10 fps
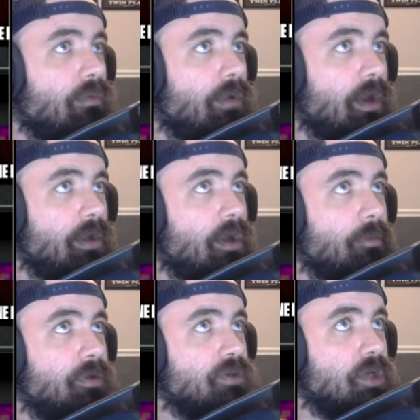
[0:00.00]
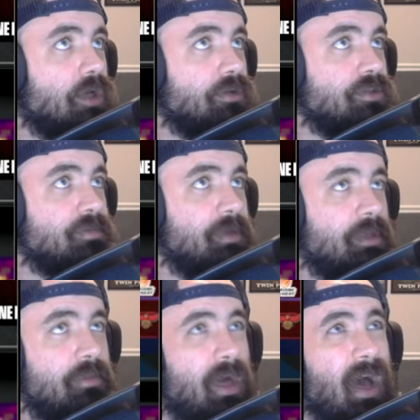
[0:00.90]
Ron Harper, Charles
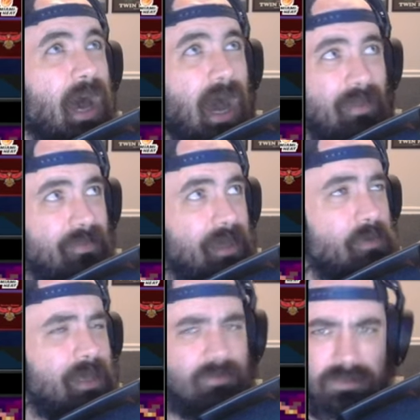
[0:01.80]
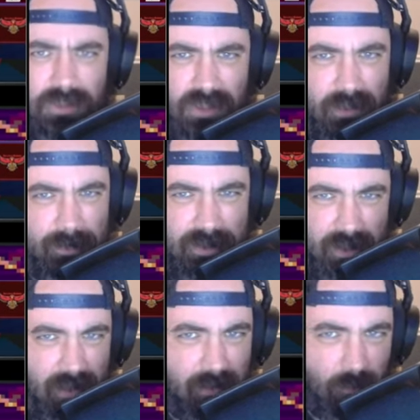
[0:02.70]
Smith. I think we have a legitimate
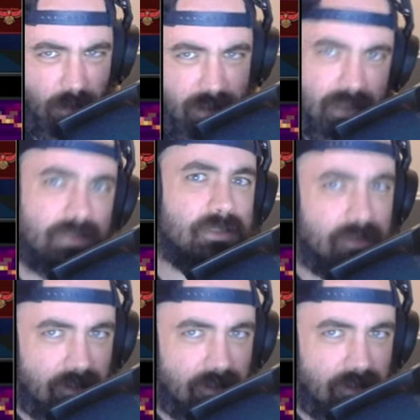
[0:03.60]
shot here to win this.